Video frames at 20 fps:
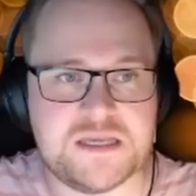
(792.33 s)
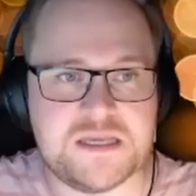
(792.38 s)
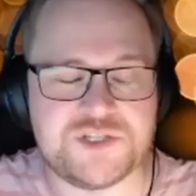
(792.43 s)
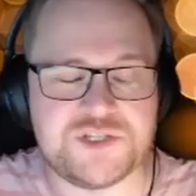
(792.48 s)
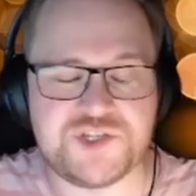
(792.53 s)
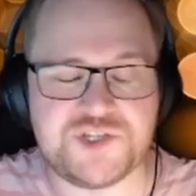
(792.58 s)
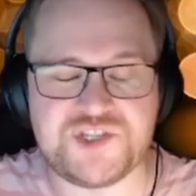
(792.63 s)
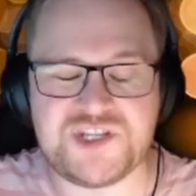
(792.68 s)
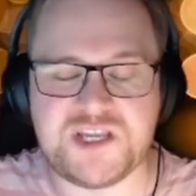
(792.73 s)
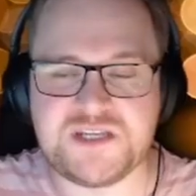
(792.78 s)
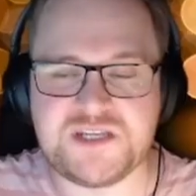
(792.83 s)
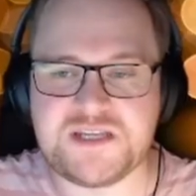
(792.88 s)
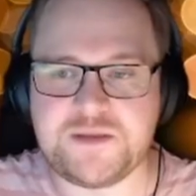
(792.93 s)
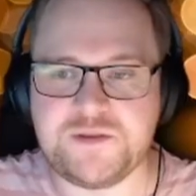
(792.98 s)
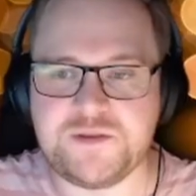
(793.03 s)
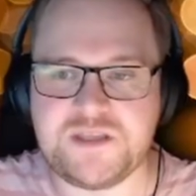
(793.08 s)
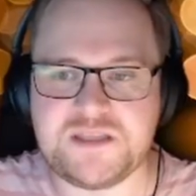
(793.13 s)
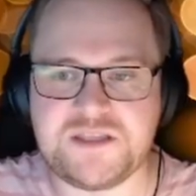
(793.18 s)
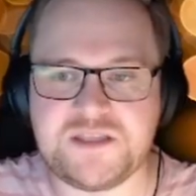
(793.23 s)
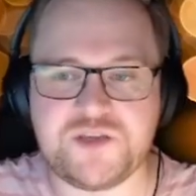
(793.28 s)
It just turned
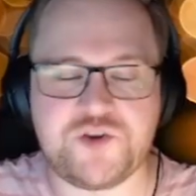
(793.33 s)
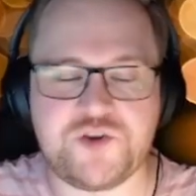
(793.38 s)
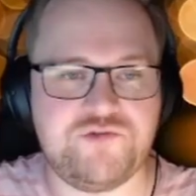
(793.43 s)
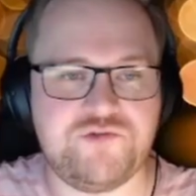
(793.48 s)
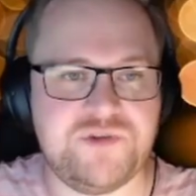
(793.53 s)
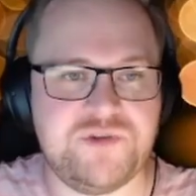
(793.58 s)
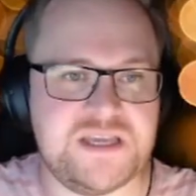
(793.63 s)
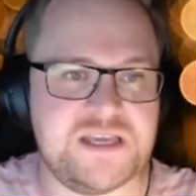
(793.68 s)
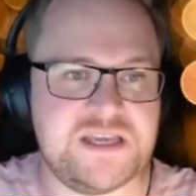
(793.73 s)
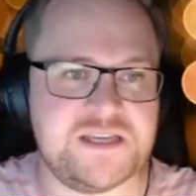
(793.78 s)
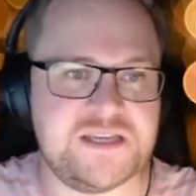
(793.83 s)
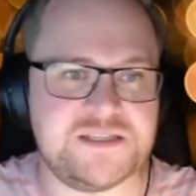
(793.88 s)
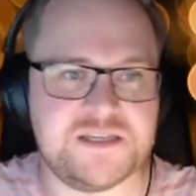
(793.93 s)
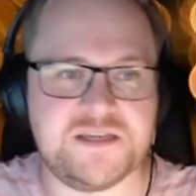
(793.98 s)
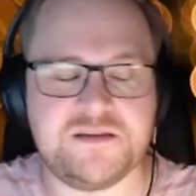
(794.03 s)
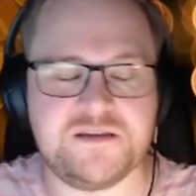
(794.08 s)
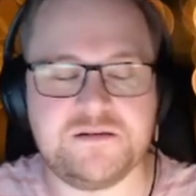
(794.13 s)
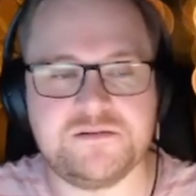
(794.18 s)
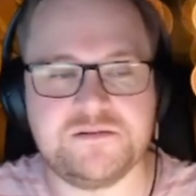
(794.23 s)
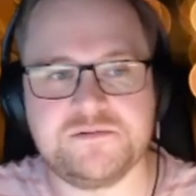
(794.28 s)
out that the
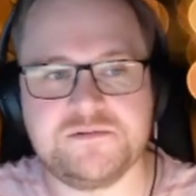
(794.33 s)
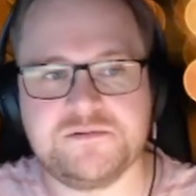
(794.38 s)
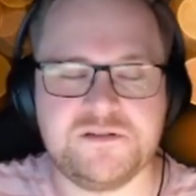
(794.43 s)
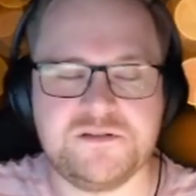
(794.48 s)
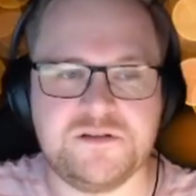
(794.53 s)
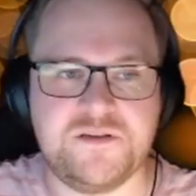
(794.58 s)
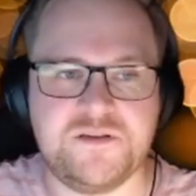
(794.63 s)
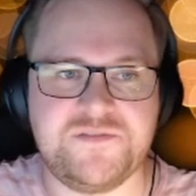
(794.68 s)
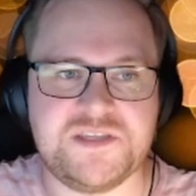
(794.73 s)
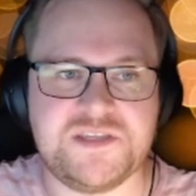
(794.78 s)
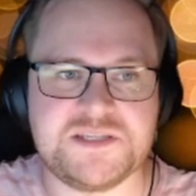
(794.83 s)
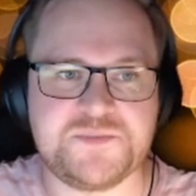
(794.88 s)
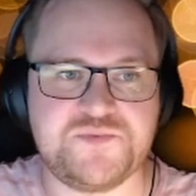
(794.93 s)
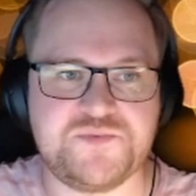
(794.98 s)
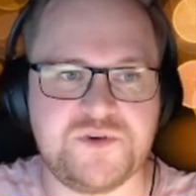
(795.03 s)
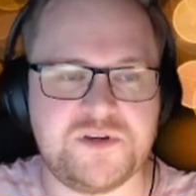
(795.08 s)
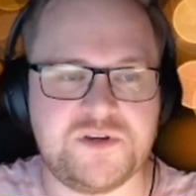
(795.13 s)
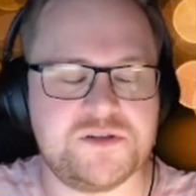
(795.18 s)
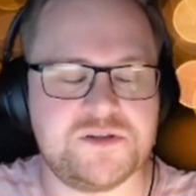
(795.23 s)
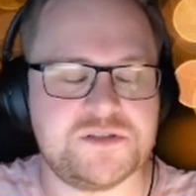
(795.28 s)
creator of this
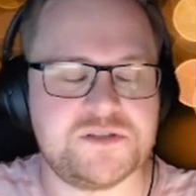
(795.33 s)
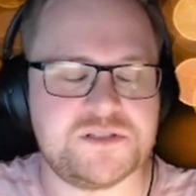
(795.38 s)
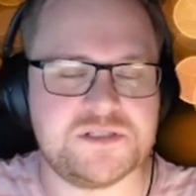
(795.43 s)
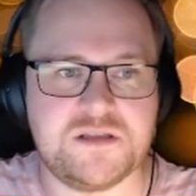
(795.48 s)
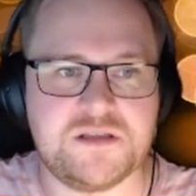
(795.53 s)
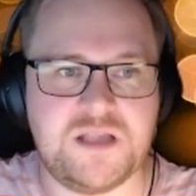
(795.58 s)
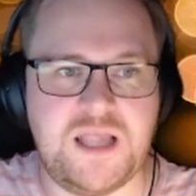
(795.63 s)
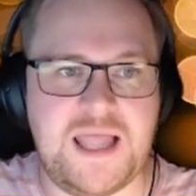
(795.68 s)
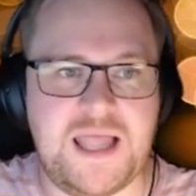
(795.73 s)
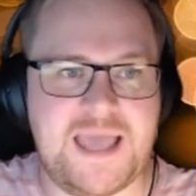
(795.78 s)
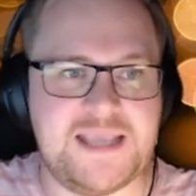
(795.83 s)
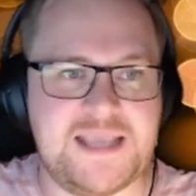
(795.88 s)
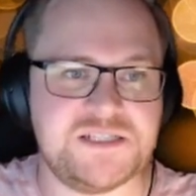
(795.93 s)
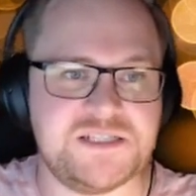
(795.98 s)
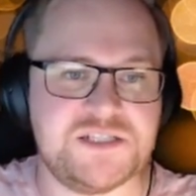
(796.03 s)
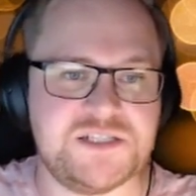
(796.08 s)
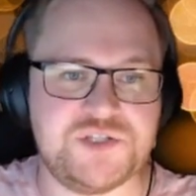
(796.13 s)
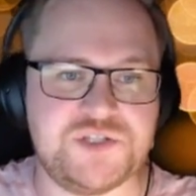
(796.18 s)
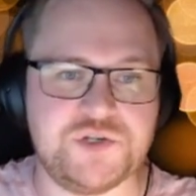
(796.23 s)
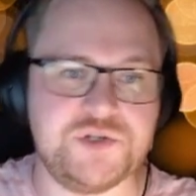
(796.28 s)
product liked
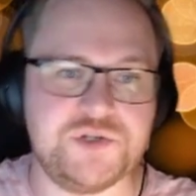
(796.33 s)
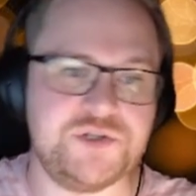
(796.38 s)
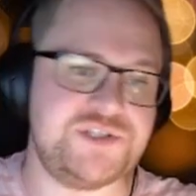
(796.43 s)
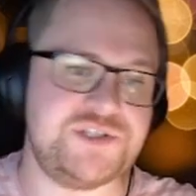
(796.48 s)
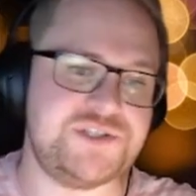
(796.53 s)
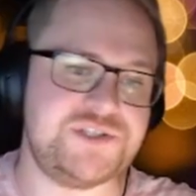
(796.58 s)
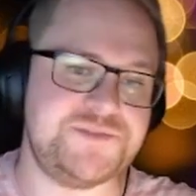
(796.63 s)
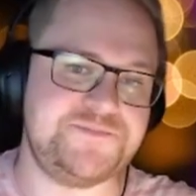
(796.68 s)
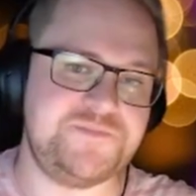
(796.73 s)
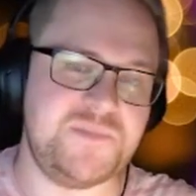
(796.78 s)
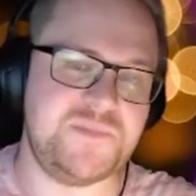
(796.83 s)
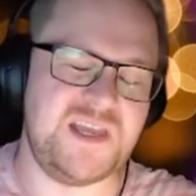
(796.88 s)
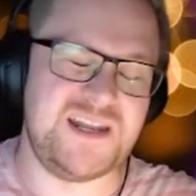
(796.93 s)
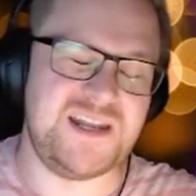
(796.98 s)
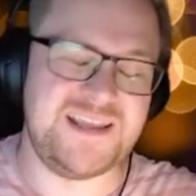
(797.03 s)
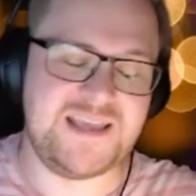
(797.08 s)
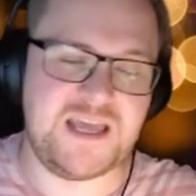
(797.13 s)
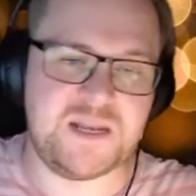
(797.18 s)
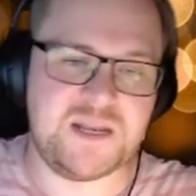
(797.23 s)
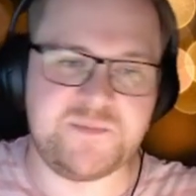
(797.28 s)
Tux, and
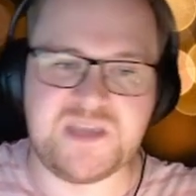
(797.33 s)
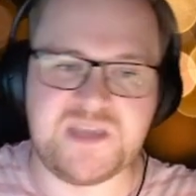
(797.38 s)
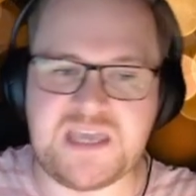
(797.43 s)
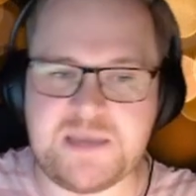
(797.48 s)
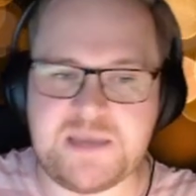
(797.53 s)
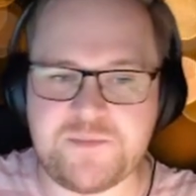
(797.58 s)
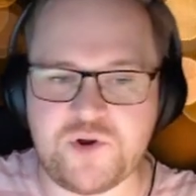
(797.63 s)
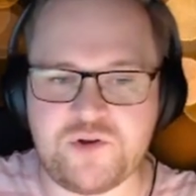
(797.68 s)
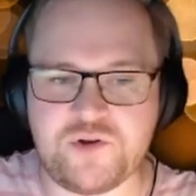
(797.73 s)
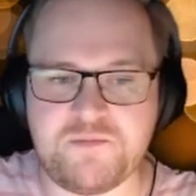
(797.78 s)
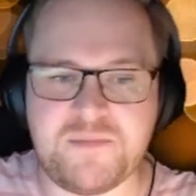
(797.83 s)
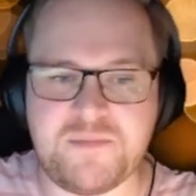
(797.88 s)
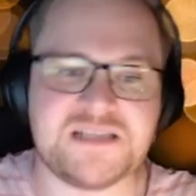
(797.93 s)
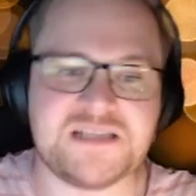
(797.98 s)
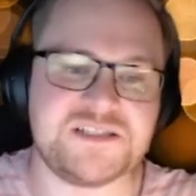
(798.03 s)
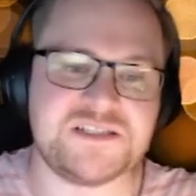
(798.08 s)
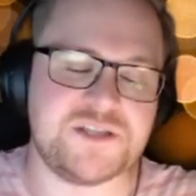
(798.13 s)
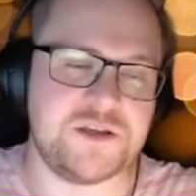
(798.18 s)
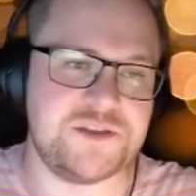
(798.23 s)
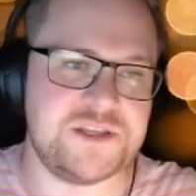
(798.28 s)
it kind of became more a
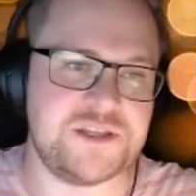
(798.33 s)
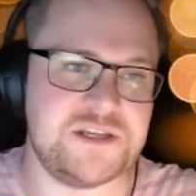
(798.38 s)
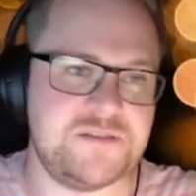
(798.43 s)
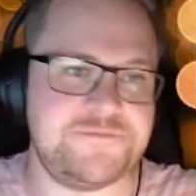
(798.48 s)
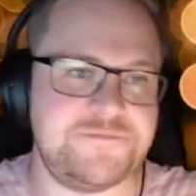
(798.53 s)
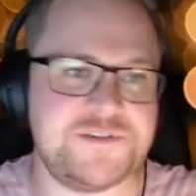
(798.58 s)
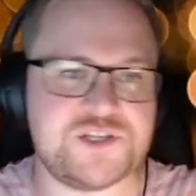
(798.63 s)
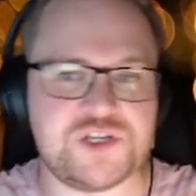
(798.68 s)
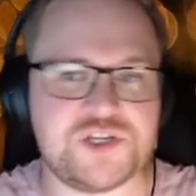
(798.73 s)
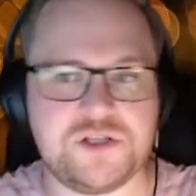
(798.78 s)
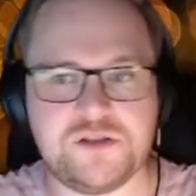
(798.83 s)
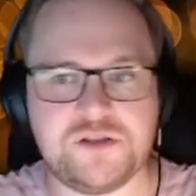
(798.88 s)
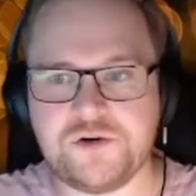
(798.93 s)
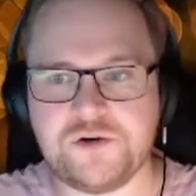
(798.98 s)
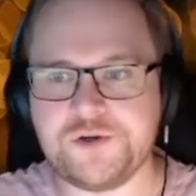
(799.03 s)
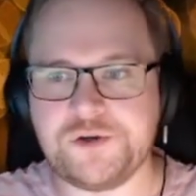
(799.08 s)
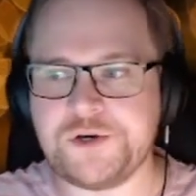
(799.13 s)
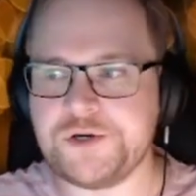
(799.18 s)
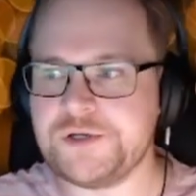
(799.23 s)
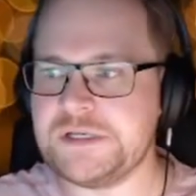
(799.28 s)
mascot than an official
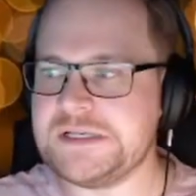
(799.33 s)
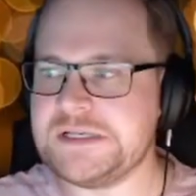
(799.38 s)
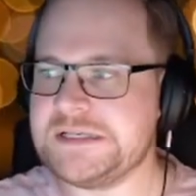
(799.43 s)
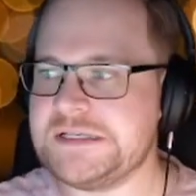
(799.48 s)
logo.